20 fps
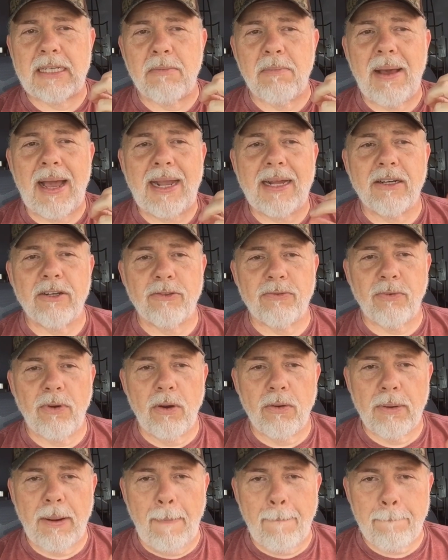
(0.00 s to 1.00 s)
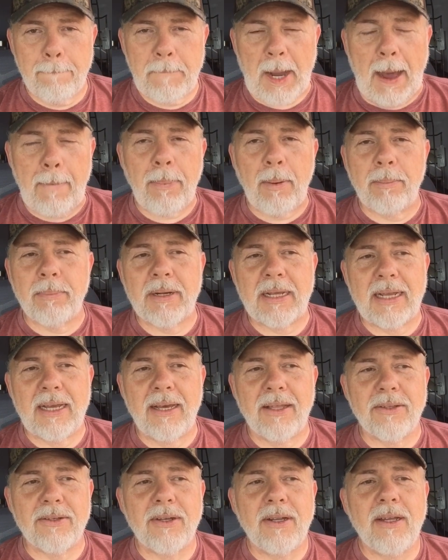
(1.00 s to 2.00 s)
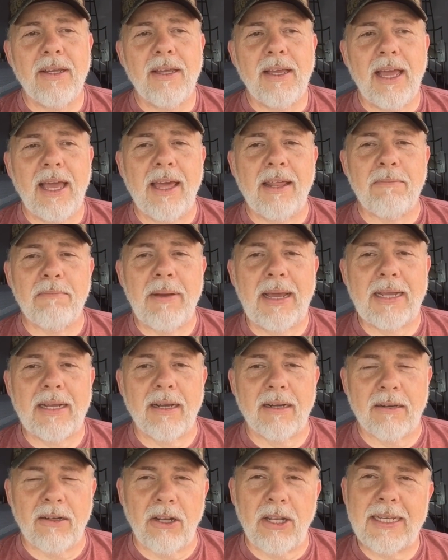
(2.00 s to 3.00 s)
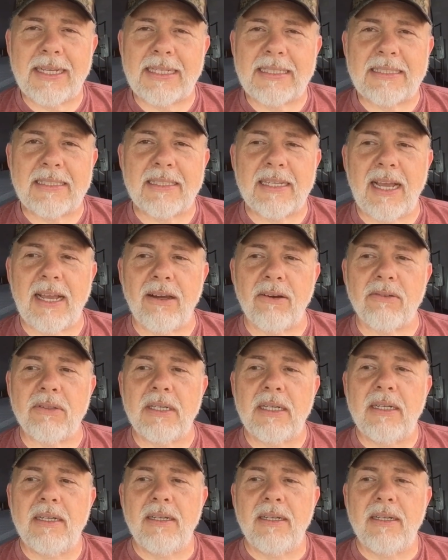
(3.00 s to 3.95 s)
in the back of their throat and pop them together and make a clicking sound.